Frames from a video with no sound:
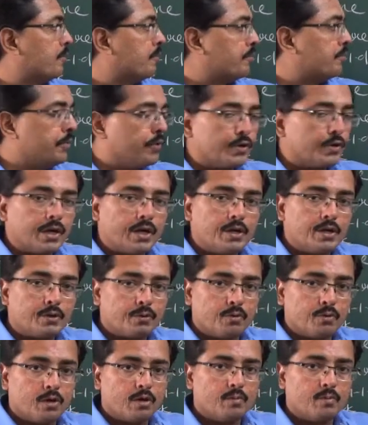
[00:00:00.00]

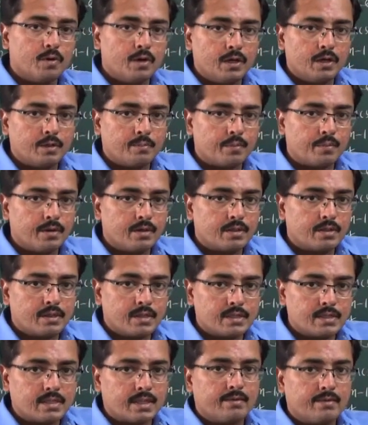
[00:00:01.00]
butanol boiling point
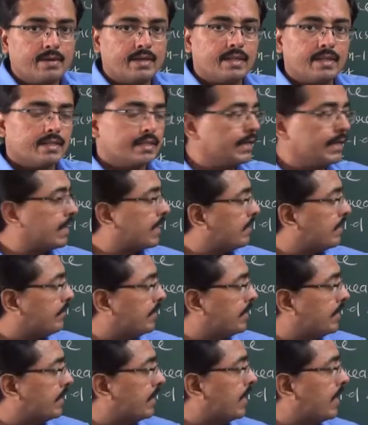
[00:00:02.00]
373
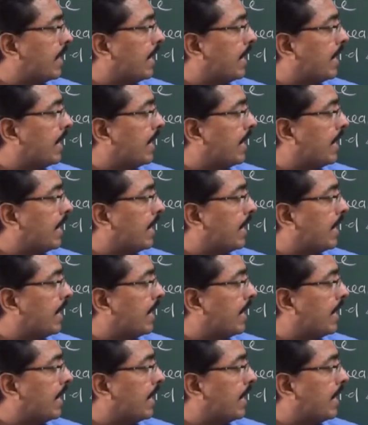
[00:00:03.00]
Kelvin,